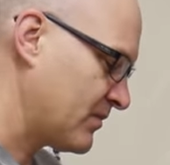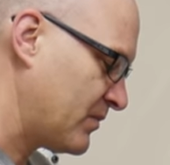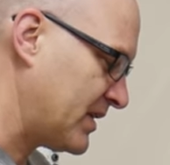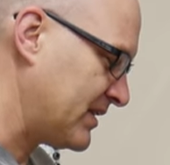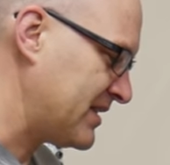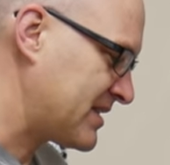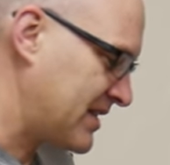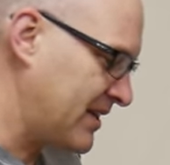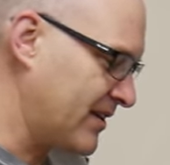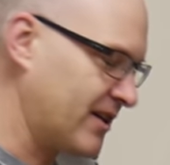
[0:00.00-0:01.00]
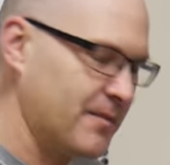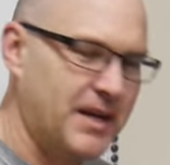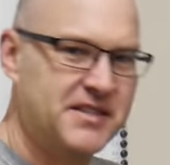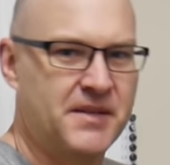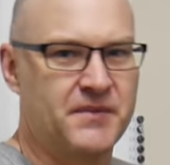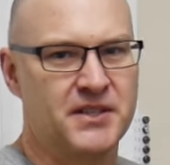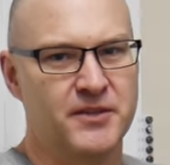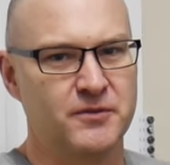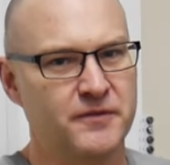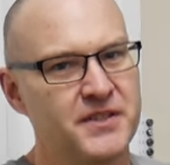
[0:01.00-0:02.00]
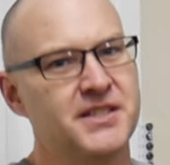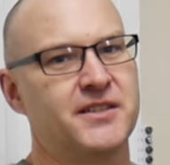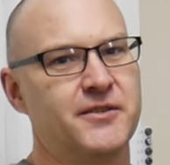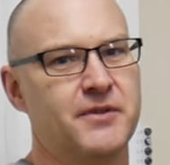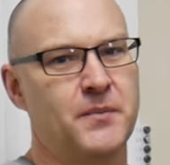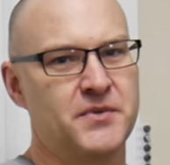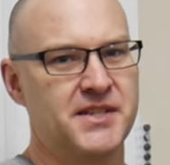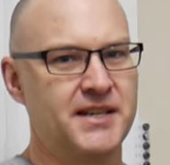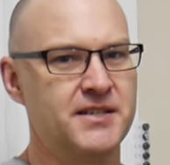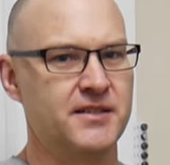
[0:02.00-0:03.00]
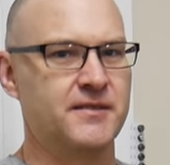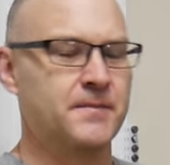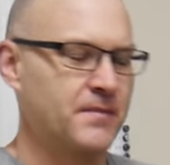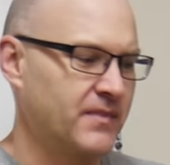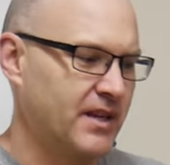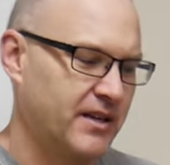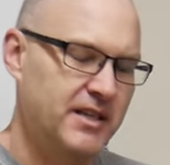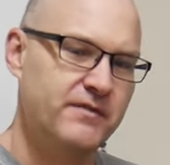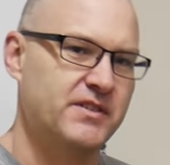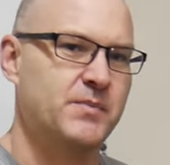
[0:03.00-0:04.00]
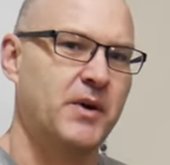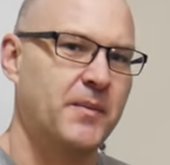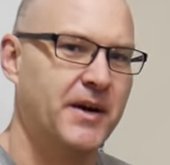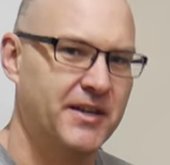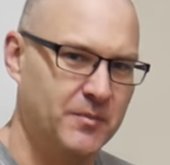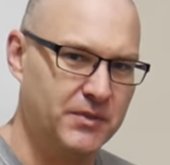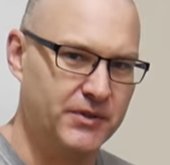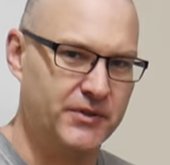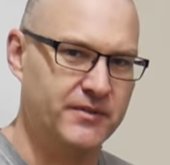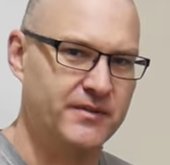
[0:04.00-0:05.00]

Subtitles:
But at least then I can make something that will physically represent it. I can even spray paint it blue